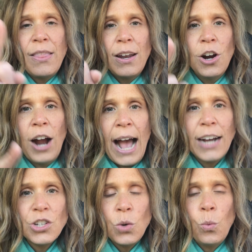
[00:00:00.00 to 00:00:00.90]
and then her
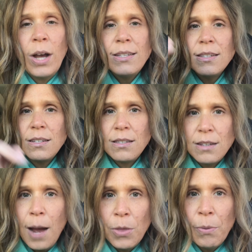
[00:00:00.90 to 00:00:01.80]
action was to
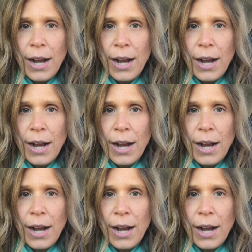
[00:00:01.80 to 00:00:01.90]
stop the